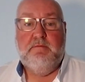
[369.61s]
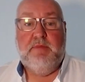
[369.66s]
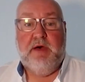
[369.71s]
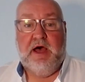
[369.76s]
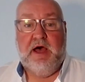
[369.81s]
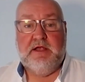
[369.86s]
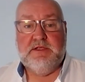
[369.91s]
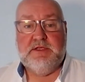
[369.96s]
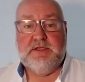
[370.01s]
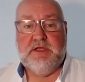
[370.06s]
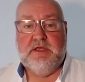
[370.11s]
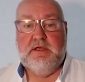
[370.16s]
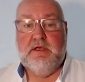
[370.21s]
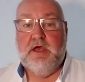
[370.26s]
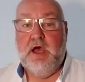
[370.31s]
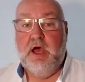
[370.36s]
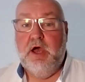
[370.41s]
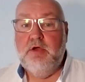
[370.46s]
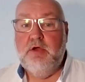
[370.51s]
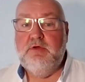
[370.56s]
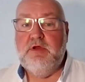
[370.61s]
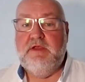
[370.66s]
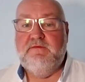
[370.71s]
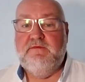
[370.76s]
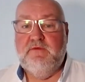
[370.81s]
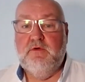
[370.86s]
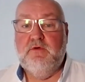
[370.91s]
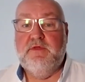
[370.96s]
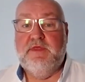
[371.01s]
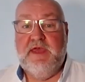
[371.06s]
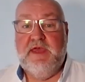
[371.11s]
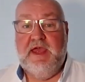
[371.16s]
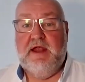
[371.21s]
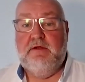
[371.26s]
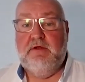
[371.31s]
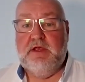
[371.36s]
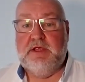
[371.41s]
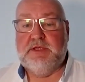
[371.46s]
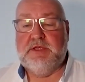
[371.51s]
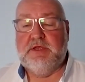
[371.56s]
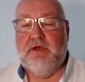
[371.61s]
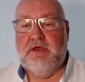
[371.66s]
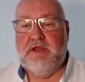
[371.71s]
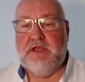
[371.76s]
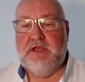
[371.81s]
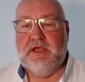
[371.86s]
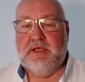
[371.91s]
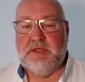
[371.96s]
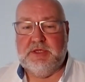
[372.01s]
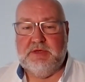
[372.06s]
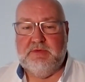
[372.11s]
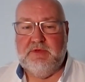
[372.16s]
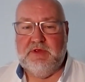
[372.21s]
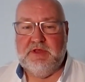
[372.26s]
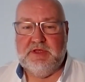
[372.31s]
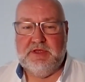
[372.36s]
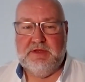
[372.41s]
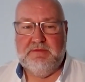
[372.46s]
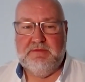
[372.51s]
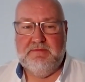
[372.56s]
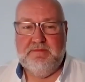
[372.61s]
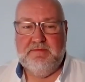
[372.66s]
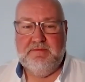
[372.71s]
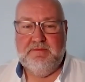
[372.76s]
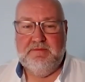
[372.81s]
but only for their assigned customers.